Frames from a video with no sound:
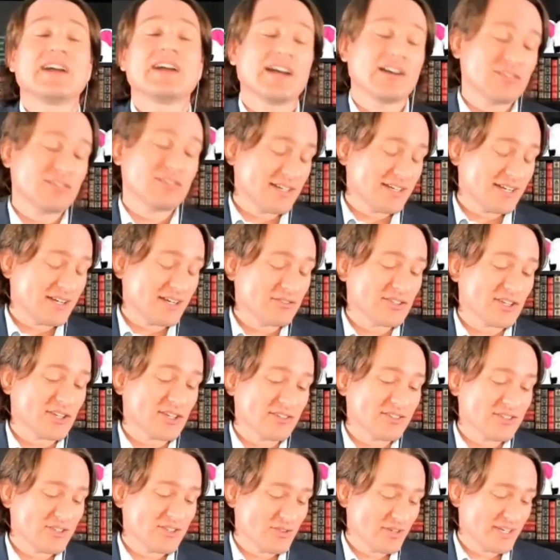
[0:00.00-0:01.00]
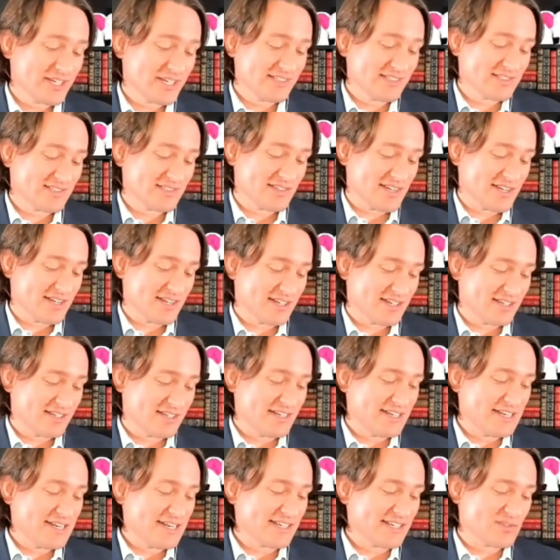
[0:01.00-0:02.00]
I'll talk to you
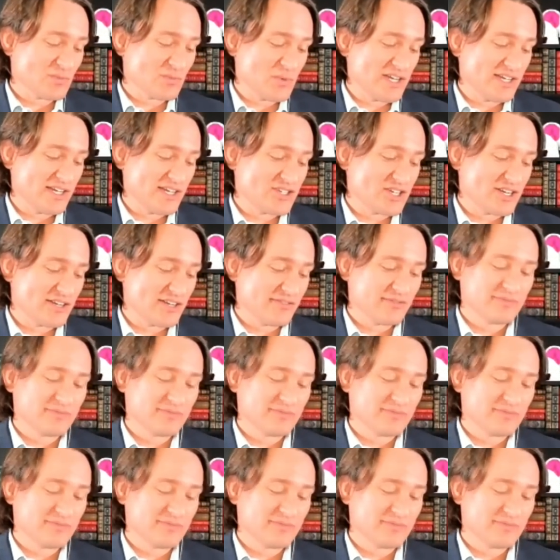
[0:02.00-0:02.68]
next week, Jeff.